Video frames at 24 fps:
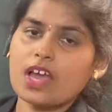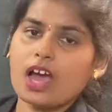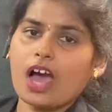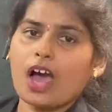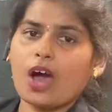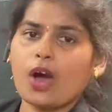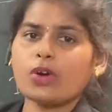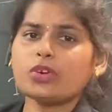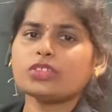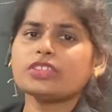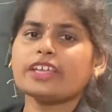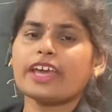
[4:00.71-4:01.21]

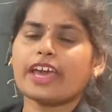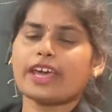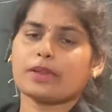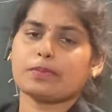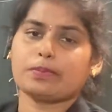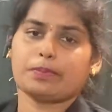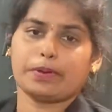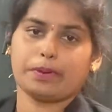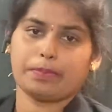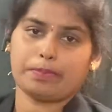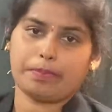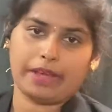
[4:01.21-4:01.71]
how they are
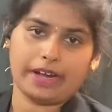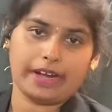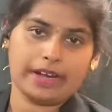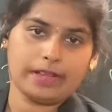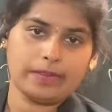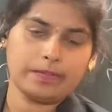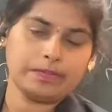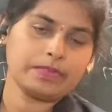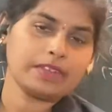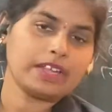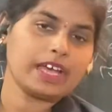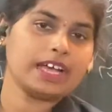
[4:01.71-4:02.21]
prepared
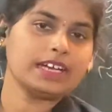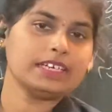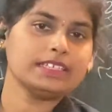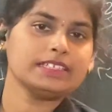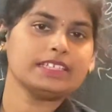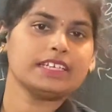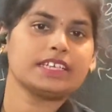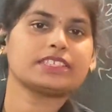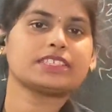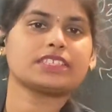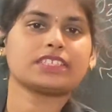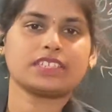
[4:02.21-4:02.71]
and
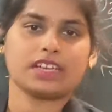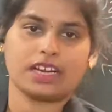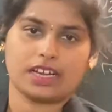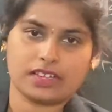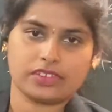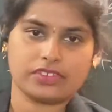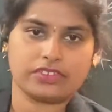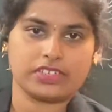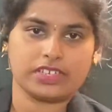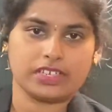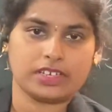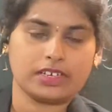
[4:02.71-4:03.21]
their
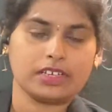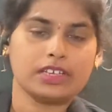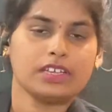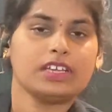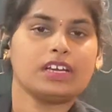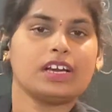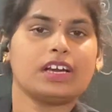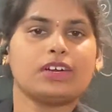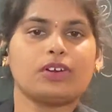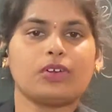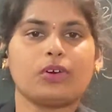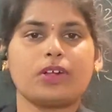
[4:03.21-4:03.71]
structure,
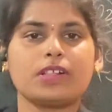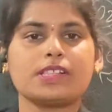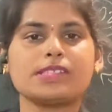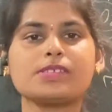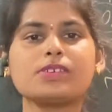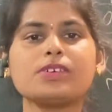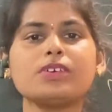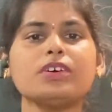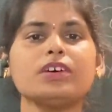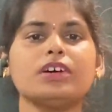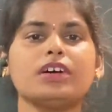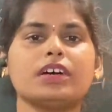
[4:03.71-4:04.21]
and
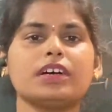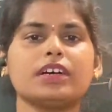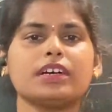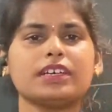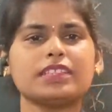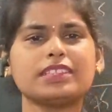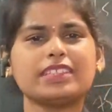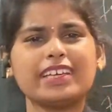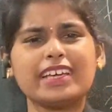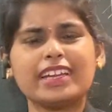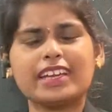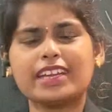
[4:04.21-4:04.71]
also
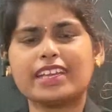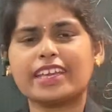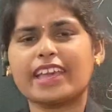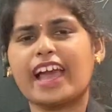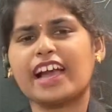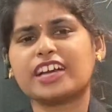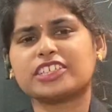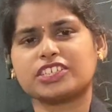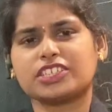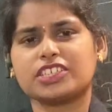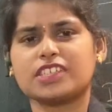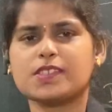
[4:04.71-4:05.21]
their
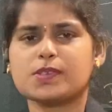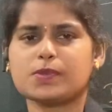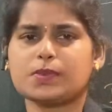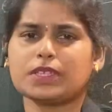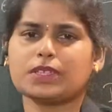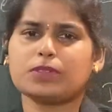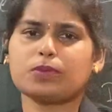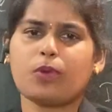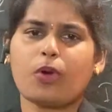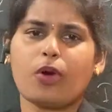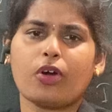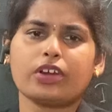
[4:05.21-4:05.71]
reactions
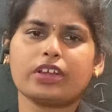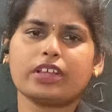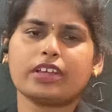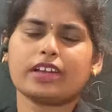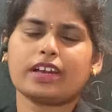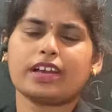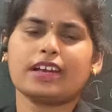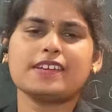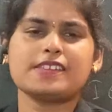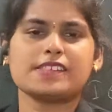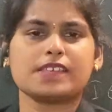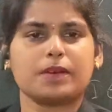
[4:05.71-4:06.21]
with water
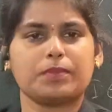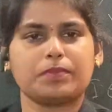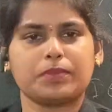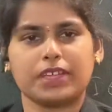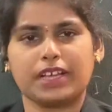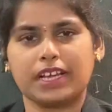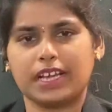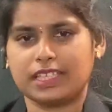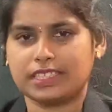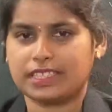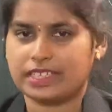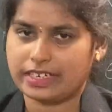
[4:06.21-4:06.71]
and
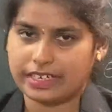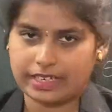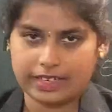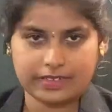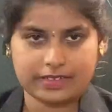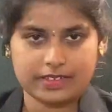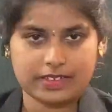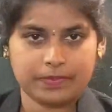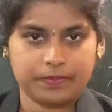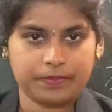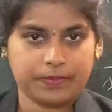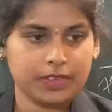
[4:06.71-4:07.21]
something other
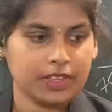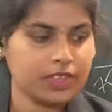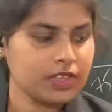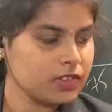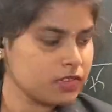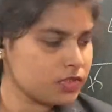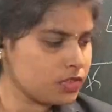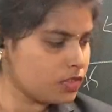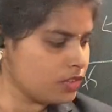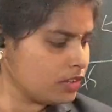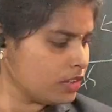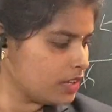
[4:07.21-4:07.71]
else.
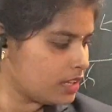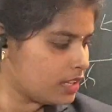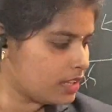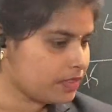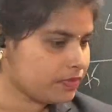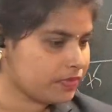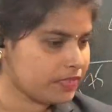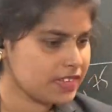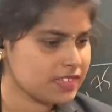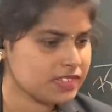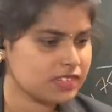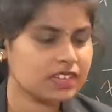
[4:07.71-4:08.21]
So
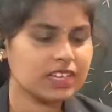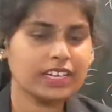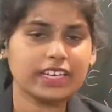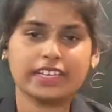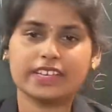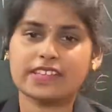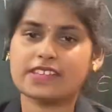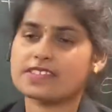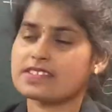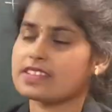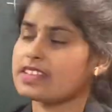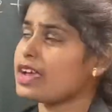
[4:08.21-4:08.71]
first let
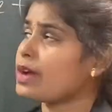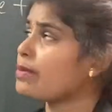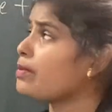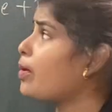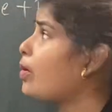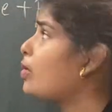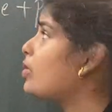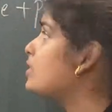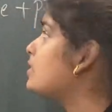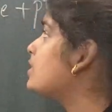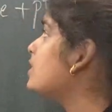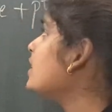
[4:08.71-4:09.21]
us see
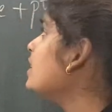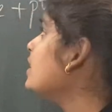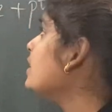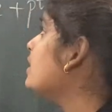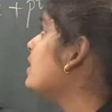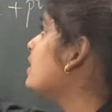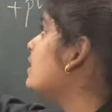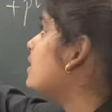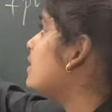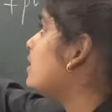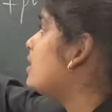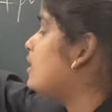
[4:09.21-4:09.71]
about the
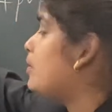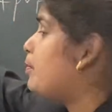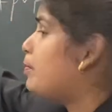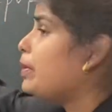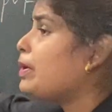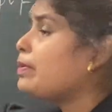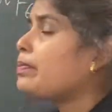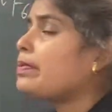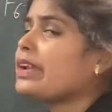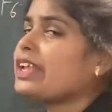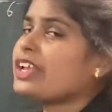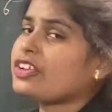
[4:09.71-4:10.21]

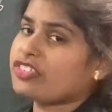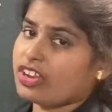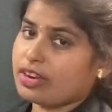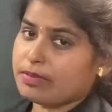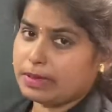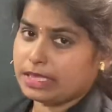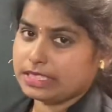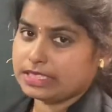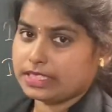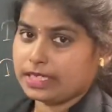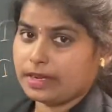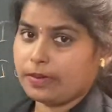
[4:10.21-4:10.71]
preparation
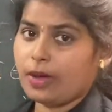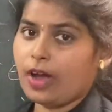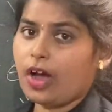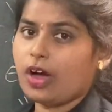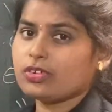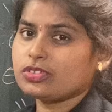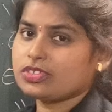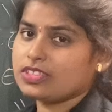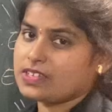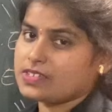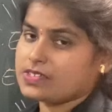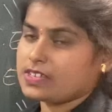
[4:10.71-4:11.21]
method,
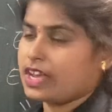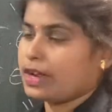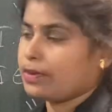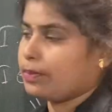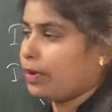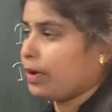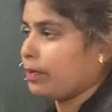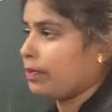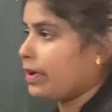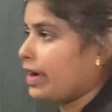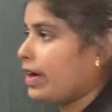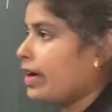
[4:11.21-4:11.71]
how these are
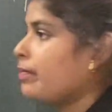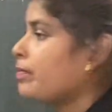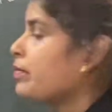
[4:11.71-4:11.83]
prepared.